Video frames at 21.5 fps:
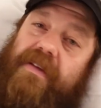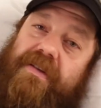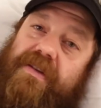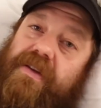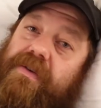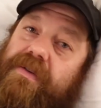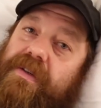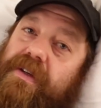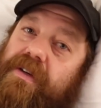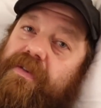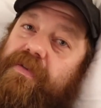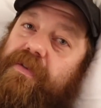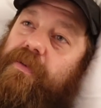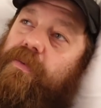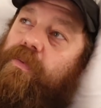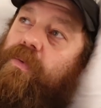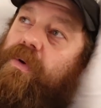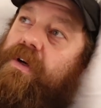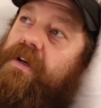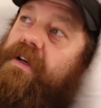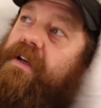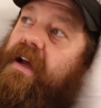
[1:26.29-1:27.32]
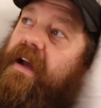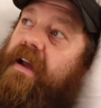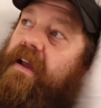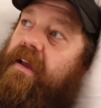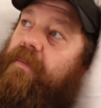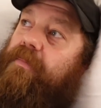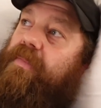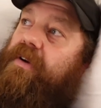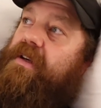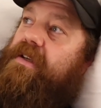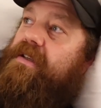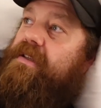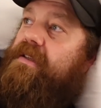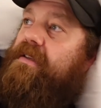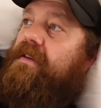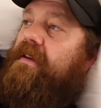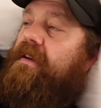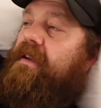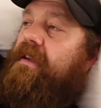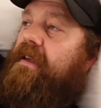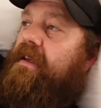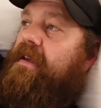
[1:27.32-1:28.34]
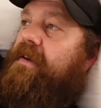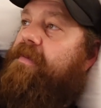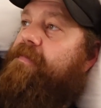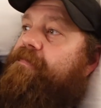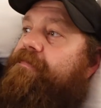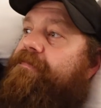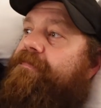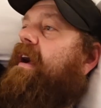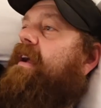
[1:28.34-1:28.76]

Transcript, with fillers: this hotel for one night because, again,